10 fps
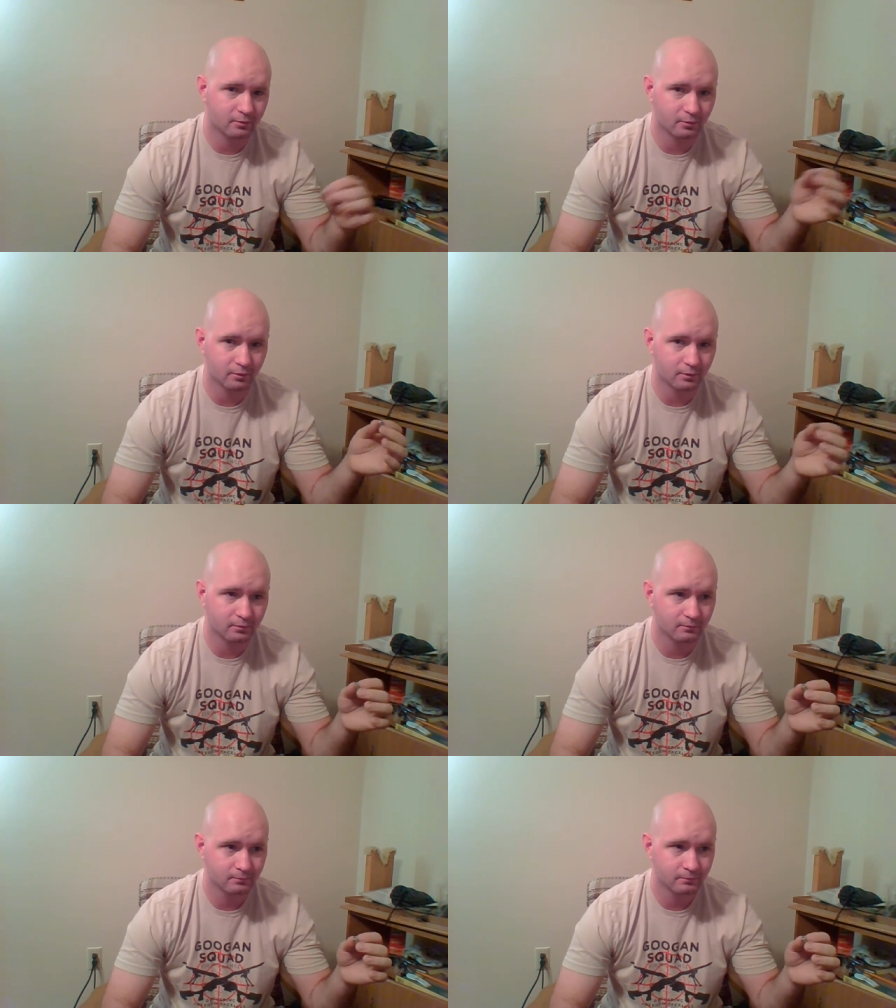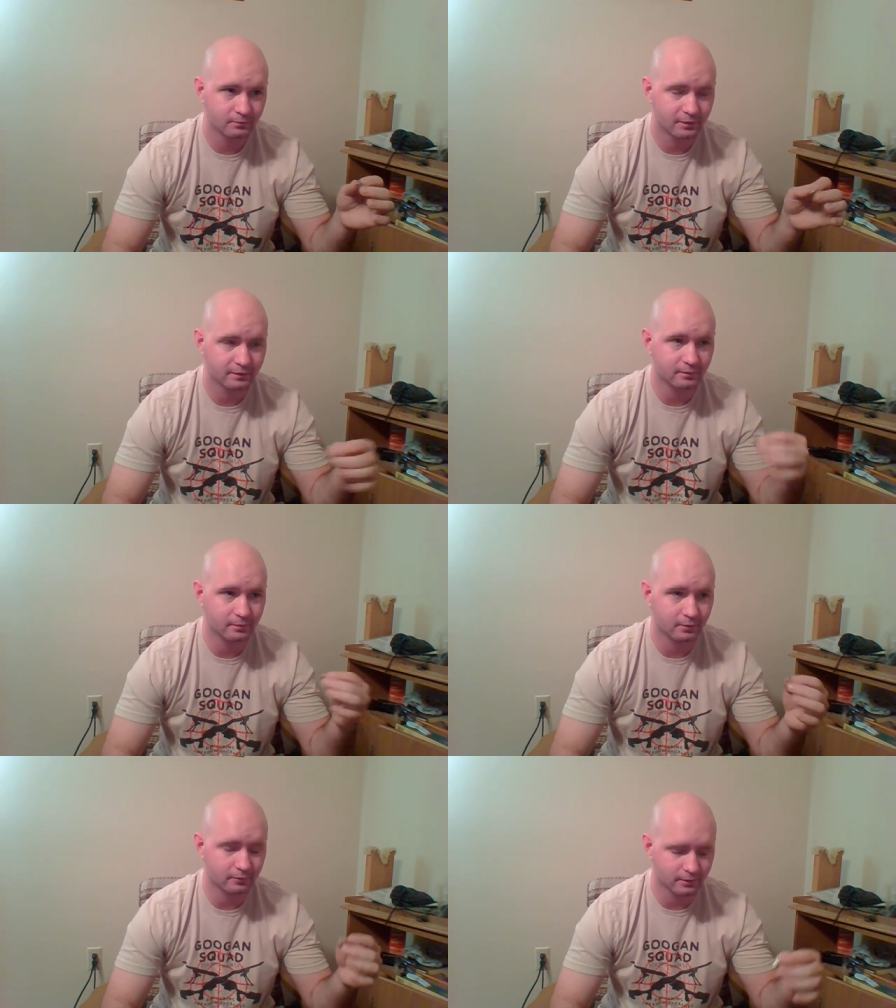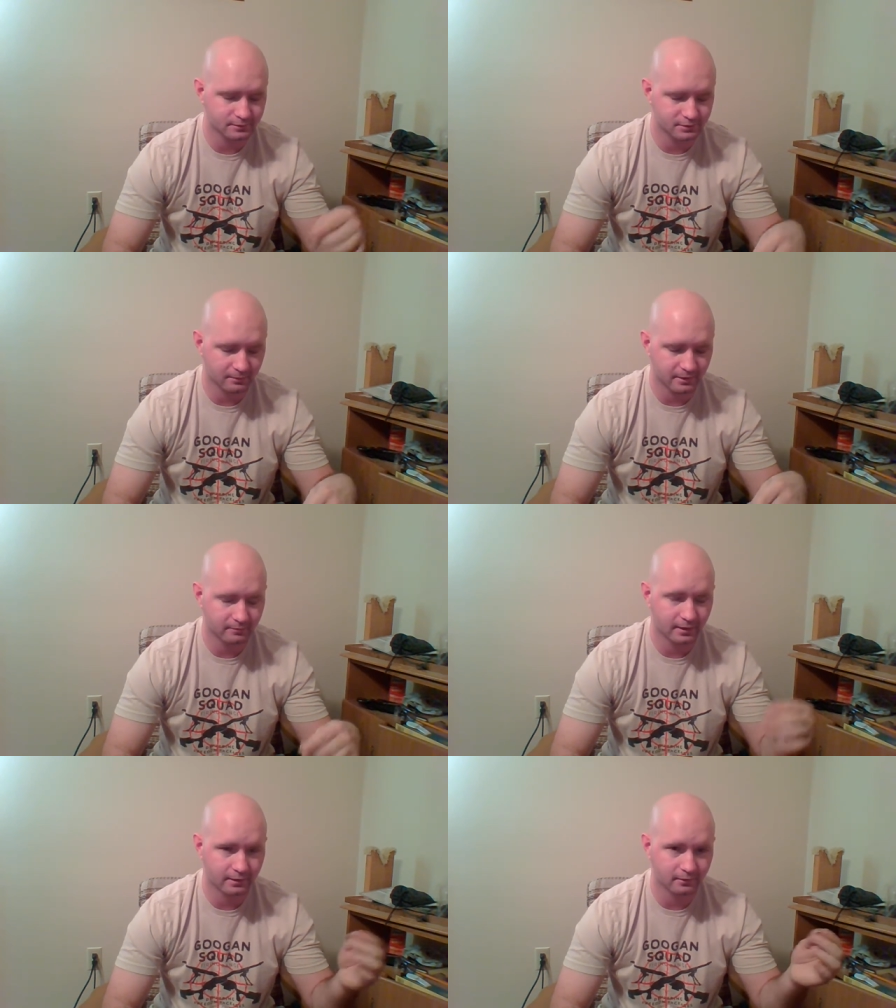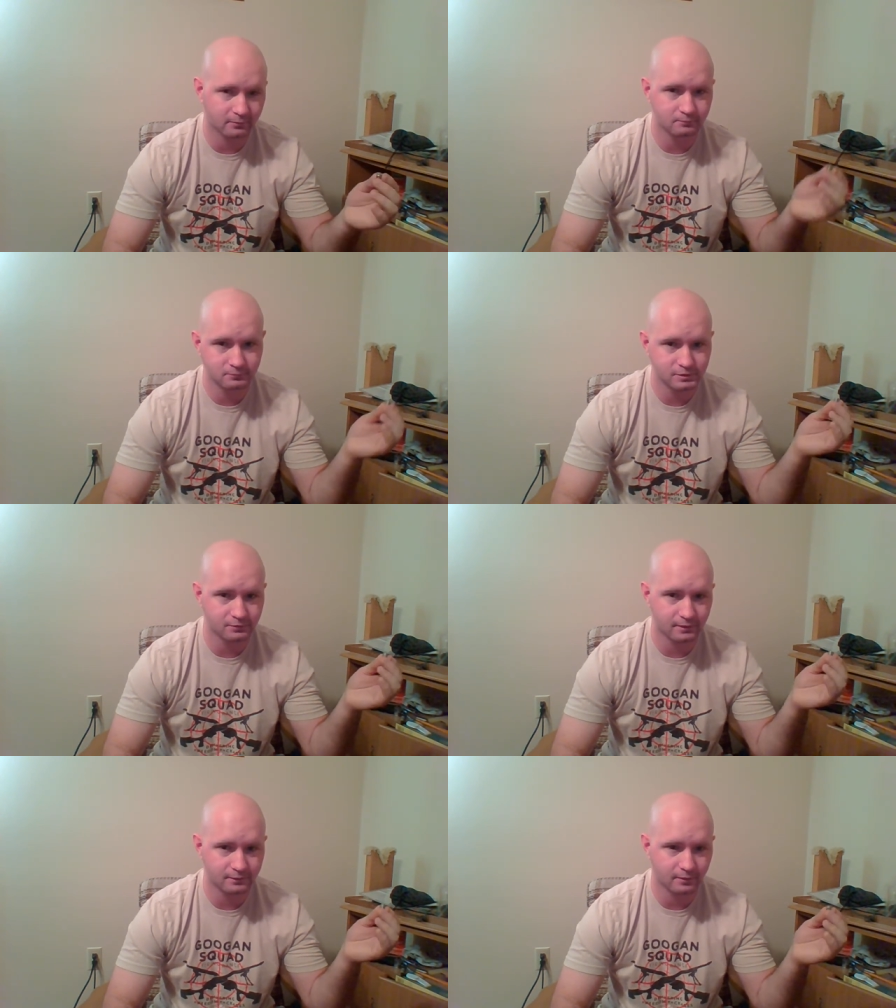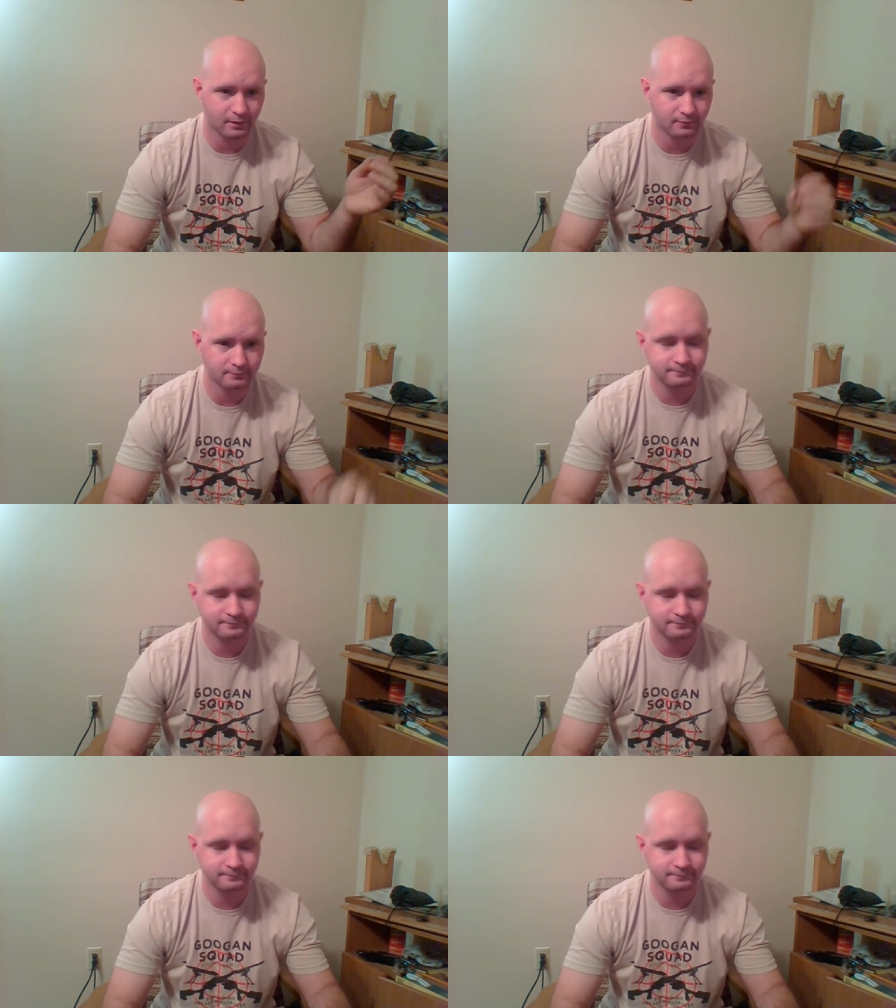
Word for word: or next time I go to the range and drop that mag, I'll shoot this round.